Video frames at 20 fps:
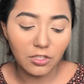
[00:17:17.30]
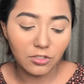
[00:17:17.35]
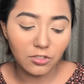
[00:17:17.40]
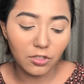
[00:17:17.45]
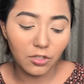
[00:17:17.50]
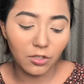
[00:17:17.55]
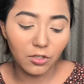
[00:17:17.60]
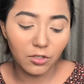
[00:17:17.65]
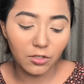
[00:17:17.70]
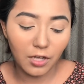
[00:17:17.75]

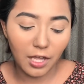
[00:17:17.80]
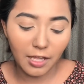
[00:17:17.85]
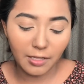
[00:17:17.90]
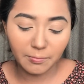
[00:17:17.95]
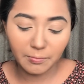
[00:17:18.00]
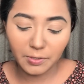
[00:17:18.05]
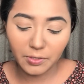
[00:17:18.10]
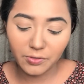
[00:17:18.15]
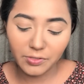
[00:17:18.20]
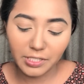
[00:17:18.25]
So
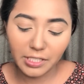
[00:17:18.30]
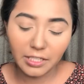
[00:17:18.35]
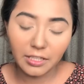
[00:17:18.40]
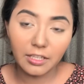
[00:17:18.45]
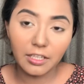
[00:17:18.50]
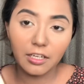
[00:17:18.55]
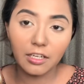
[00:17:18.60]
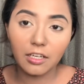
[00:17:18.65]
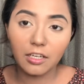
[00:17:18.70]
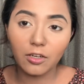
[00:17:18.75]
I'm
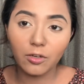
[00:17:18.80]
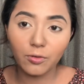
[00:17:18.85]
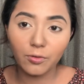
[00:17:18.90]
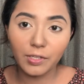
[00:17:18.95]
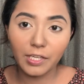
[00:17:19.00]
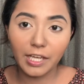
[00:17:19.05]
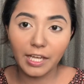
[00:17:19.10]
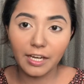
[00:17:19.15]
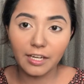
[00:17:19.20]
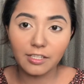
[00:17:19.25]
using the
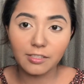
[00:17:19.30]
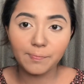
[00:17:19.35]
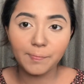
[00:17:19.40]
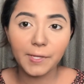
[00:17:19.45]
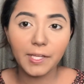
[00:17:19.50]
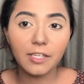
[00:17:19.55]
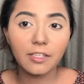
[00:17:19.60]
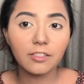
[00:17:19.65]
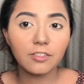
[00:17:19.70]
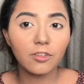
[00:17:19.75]
Coty
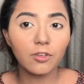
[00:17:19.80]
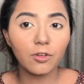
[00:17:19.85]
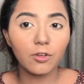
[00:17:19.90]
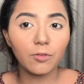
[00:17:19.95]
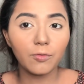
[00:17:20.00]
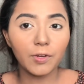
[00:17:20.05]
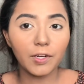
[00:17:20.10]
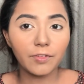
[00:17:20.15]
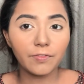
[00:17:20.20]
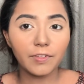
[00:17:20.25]
Airspun,
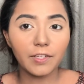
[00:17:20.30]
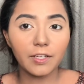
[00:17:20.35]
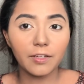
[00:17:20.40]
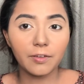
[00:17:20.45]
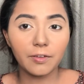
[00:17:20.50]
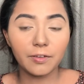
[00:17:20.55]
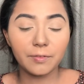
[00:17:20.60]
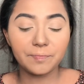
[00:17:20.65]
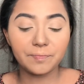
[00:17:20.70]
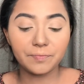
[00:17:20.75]
so one of
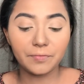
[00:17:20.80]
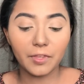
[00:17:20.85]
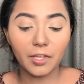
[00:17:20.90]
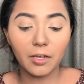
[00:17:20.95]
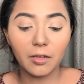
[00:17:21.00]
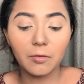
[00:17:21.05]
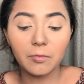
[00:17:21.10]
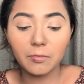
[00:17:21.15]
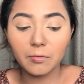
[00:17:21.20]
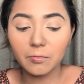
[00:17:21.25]
the
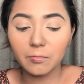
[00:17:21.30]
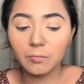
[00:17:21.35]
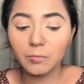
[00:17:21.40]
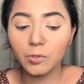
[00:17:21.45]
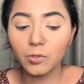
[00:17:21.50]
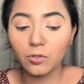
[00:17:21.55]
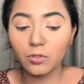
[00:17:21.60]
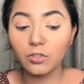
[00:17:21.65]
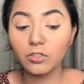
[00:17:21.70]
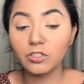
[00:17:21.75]

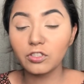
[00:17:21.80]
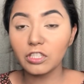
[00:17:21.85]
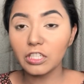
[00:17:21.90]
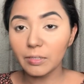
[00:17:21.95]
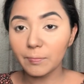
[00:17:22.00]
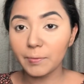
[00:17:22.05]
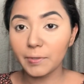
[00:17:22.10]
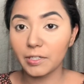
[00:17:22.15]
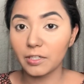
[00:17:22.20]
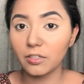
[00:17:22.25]
more
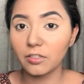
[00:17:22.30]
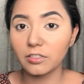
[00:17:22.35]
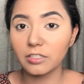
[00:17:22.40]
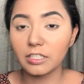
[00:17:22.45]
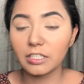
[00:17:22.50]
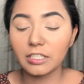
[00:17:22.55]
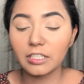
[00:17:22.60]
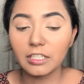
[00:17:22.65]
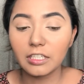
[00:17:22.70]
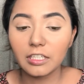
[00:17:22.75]
cheaper
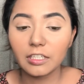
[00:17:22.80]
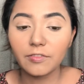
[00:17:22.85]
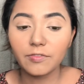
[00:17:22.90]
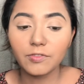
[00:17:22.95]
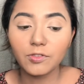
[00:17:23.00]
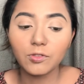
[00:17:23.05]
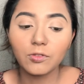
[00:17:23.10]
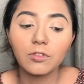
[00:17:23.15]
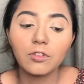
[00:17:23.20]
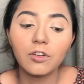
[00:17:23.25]

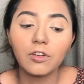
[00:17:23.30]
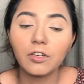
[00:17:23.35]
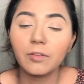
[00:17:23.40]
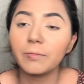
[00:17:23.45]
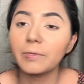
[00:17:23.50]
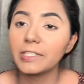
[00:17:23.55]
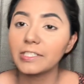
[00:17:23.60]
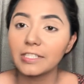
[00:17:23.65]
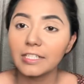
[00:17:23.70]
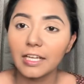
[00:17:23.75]
alternative to Laura
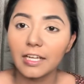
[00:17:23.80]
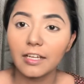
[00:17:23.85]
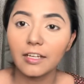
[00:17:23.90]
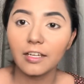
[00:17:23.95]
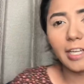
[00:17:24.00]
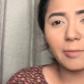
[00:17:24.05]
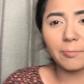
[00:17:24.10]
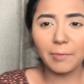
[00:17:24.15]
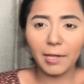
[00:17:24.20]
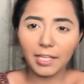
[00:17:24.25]

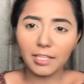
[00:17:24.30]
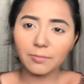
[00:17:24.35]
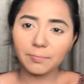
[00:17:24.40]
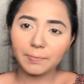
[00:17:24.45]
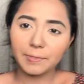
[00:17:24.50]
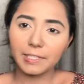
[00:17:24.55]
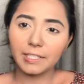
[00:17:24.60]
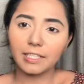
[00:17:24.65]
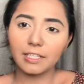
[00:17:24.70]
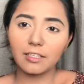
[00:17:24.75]
Mercier. In my
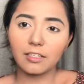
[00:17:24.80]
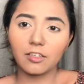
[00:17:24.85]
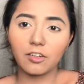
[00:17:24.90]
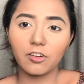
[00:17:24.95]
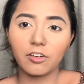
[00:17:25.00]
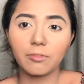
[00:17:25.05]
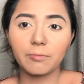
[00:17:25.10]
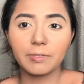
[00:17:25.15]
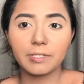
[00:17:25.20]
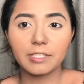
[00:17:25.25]
opinion,
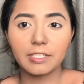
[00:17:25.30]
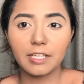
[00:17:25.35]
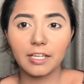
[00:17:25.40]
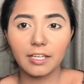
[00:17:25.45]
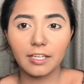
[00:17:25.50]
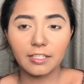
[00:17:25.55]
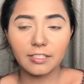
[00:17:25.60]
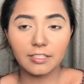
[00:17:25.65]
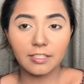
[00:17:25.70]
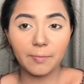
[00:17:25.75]
Laura
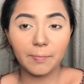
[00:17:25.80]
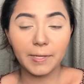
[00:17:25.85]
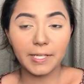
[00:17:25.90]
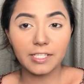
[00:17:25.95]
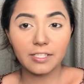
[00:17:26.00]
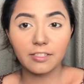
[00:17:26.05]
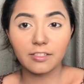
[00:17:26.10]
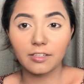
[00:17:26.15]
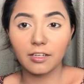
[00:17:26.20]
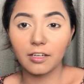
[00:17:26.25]
Mercier is the
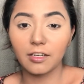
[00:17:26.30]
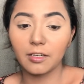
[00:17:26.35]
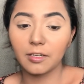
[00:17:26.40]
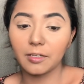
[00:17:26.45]
best